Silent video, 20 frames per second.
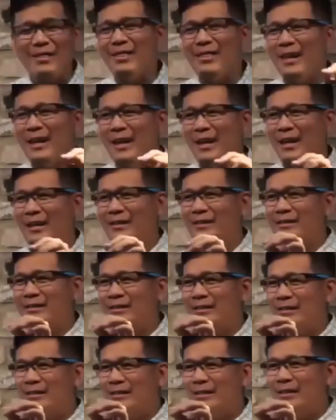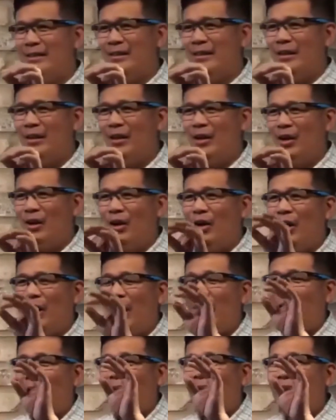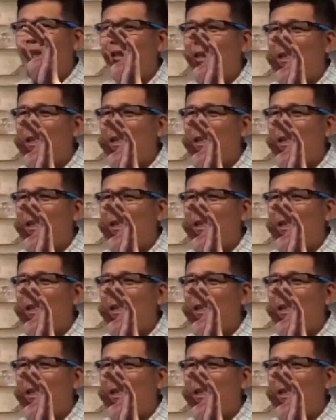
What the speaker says: things and